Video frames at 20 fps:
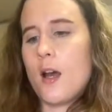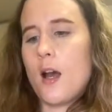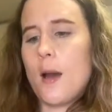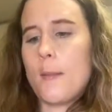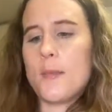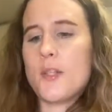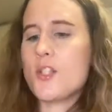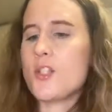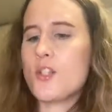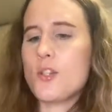
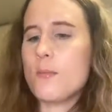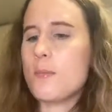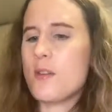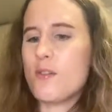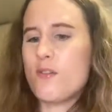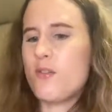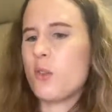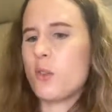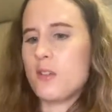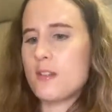I'm assuming,
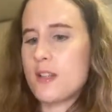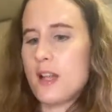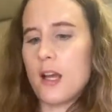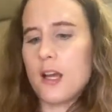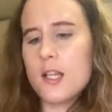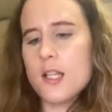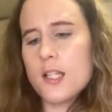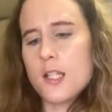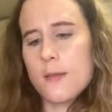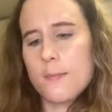full
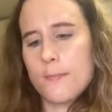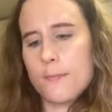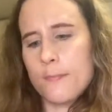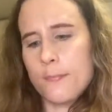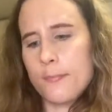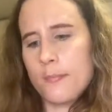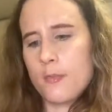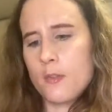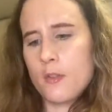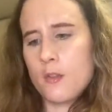size.
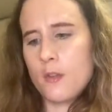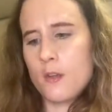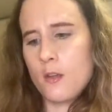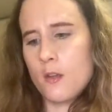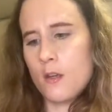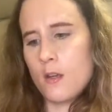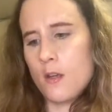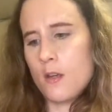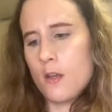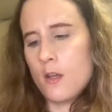
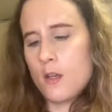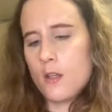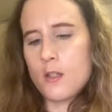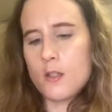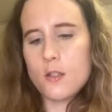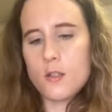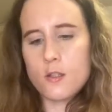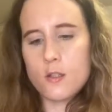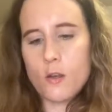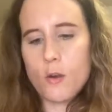
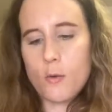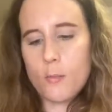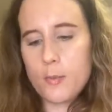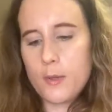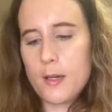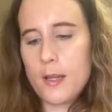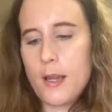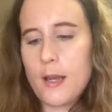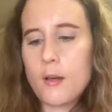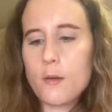So
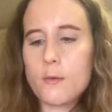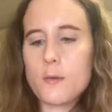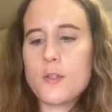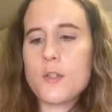open it out.